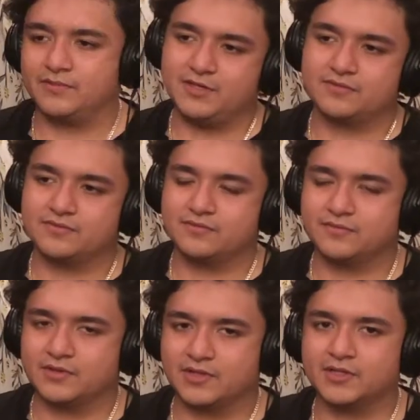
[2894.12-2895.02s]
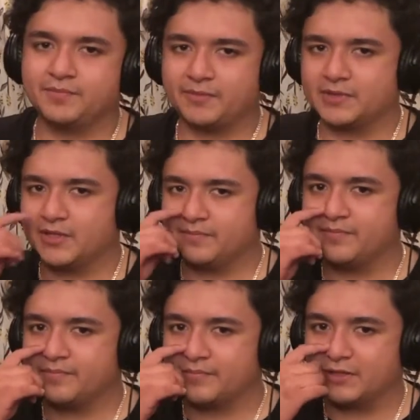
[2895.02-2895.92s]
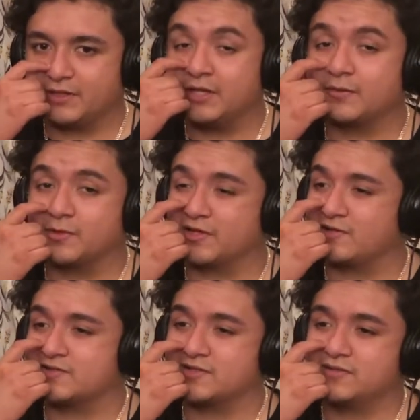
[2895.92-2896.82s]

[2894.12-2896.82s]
Yeah, I could probably. I think I want to get a stud.